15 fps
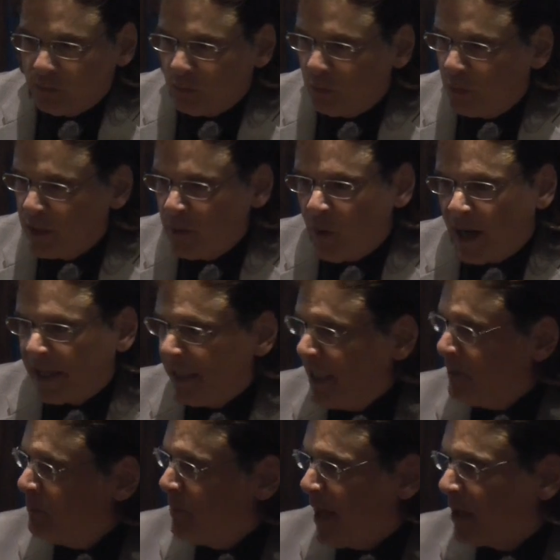we want to
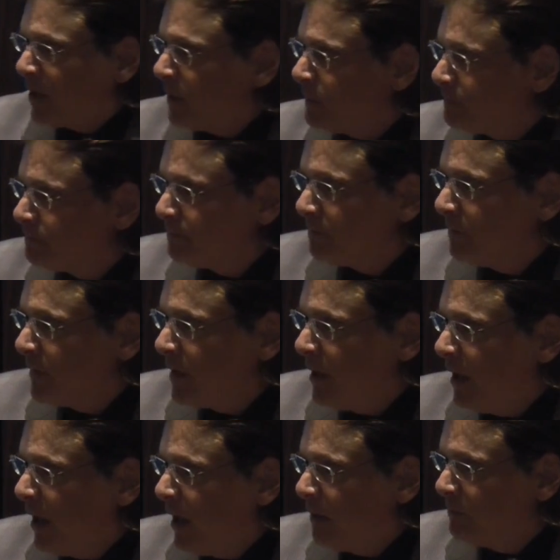get better
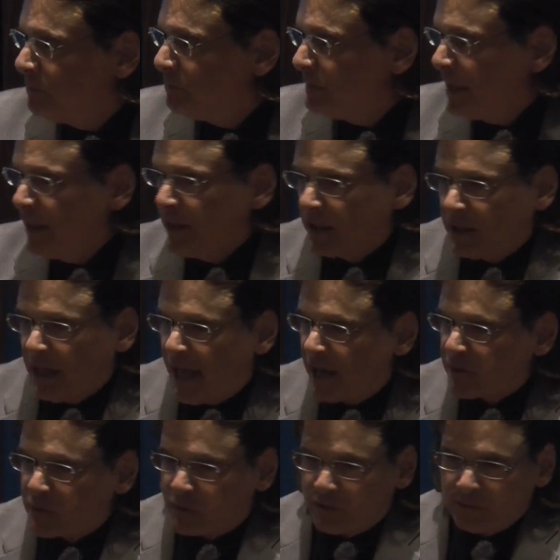in the
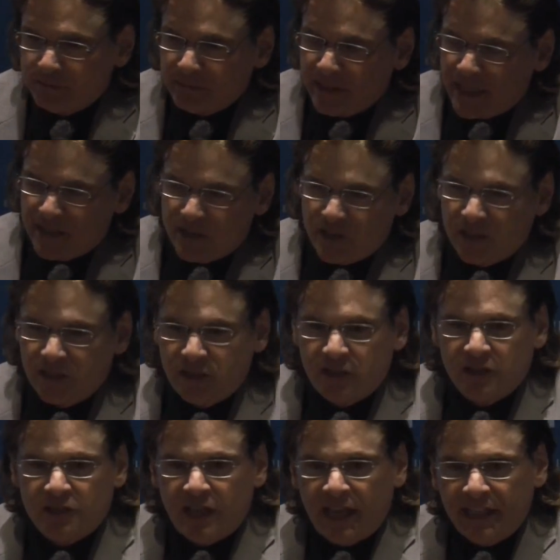classroom as
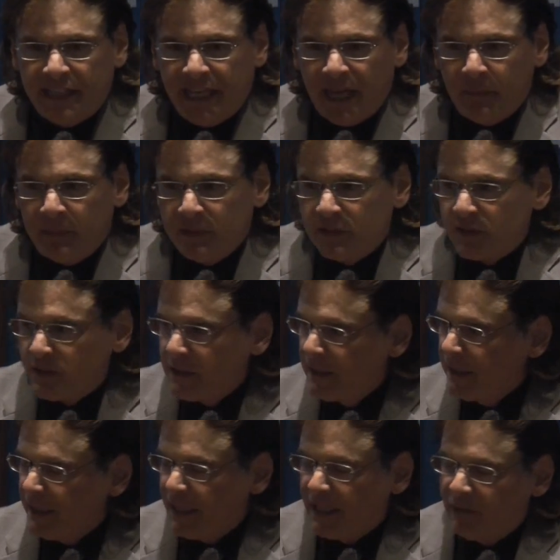citizens on campus.
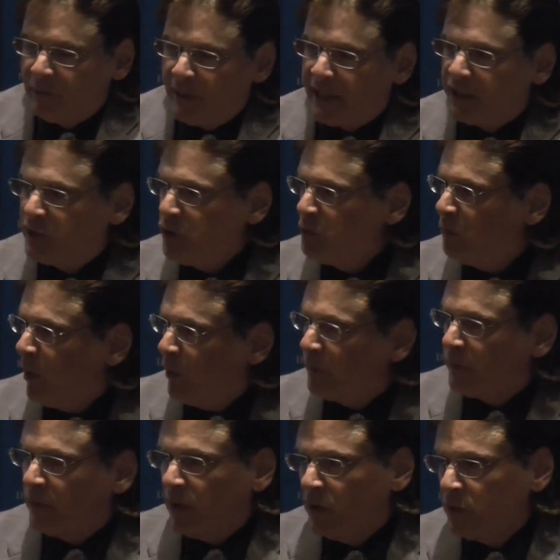And if we could do
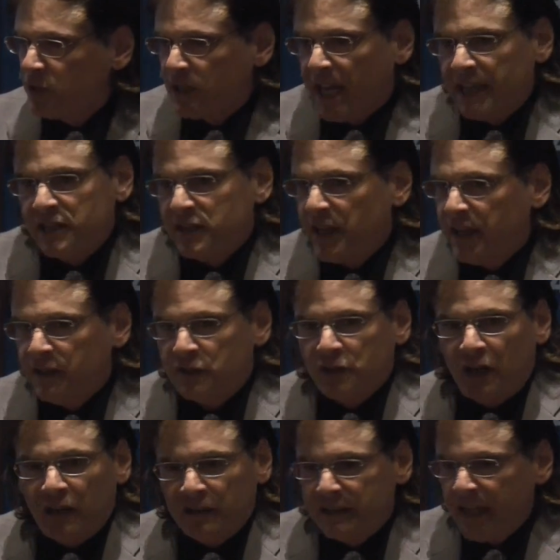both of those, and I say this
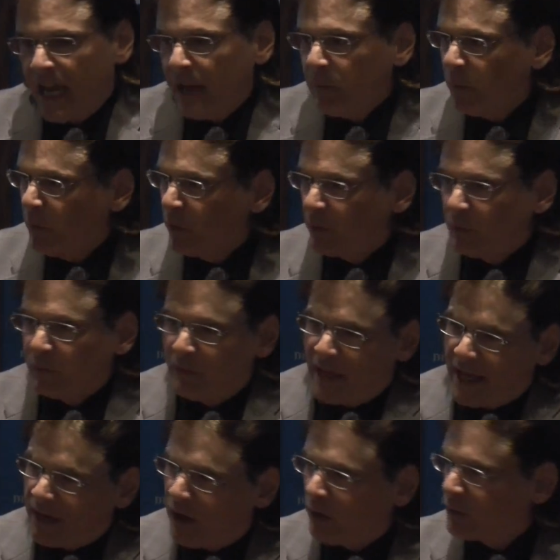all the time,
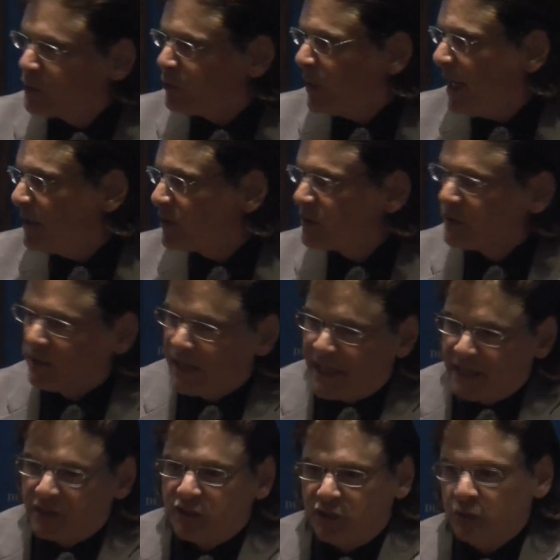that all
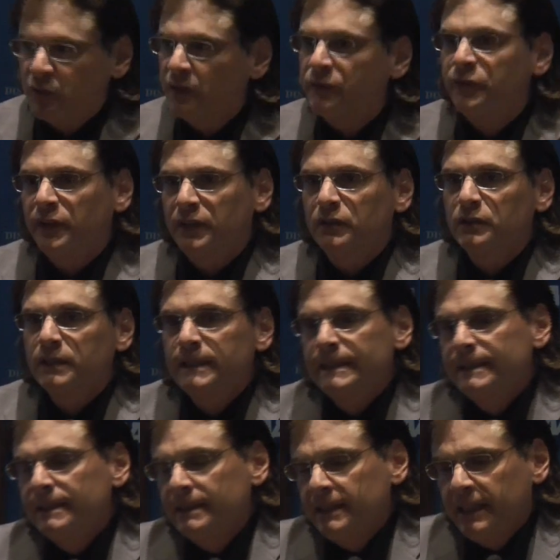translates to the field.
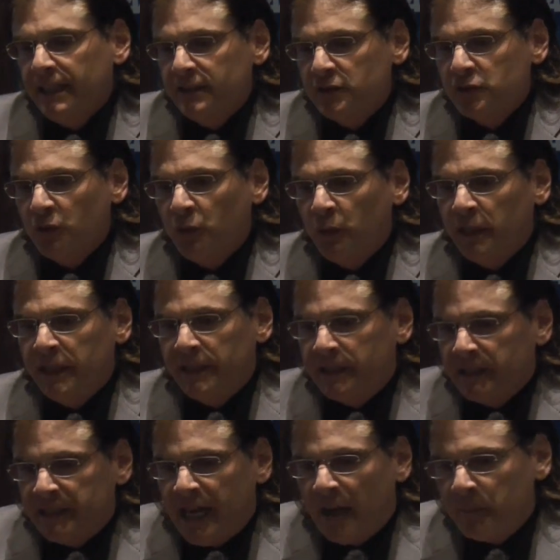And so we
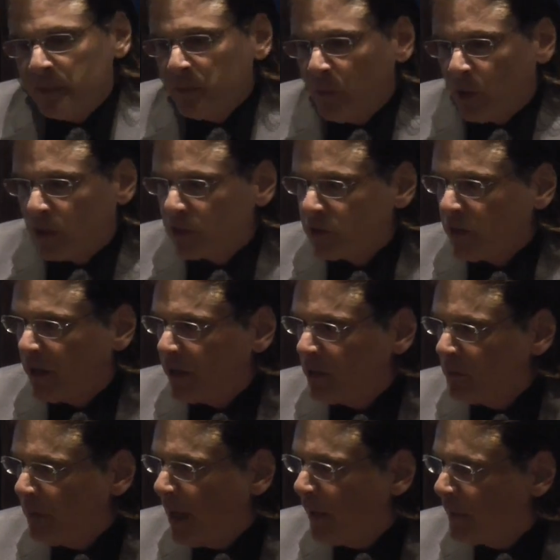could not be more excited
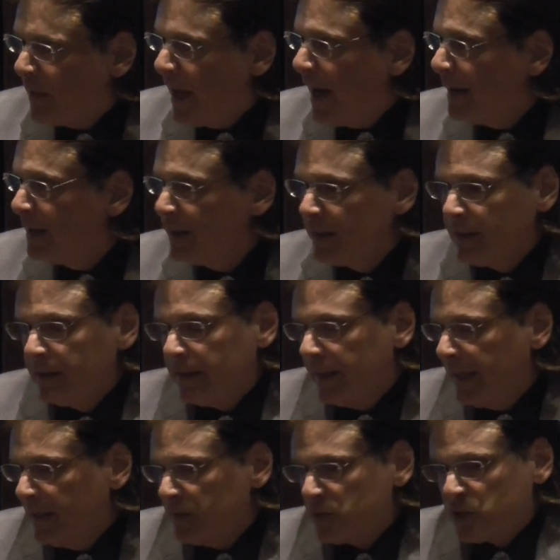about that.
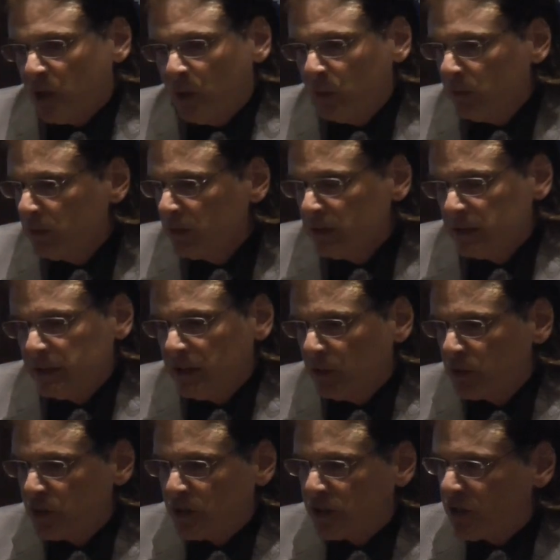And so,
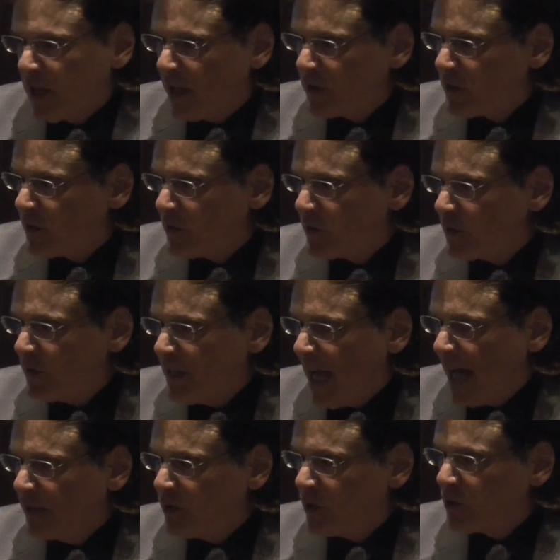success is
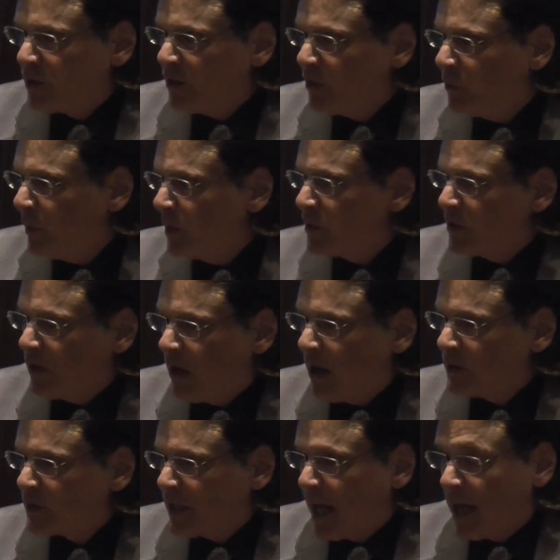not just in the wins and
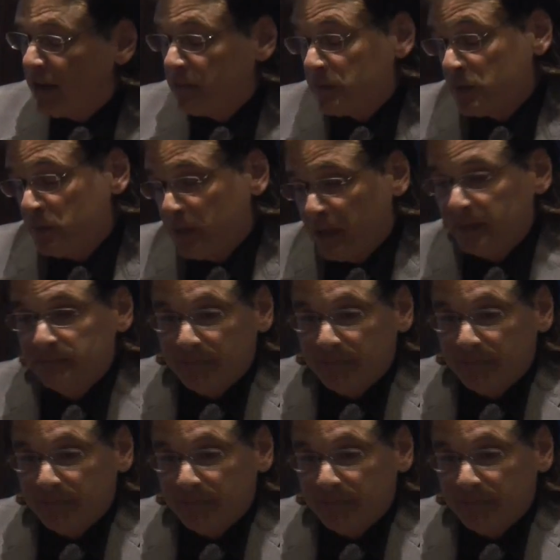loss columns, but